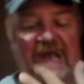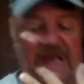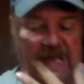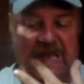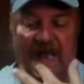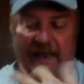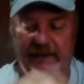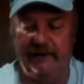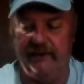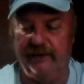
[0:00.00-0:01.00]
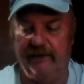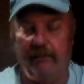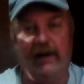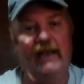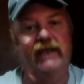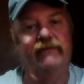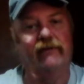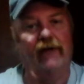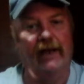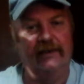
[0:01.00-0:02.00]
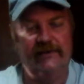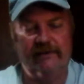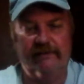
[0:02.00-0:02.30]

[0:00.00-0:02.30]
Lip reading: you're in the break-even range.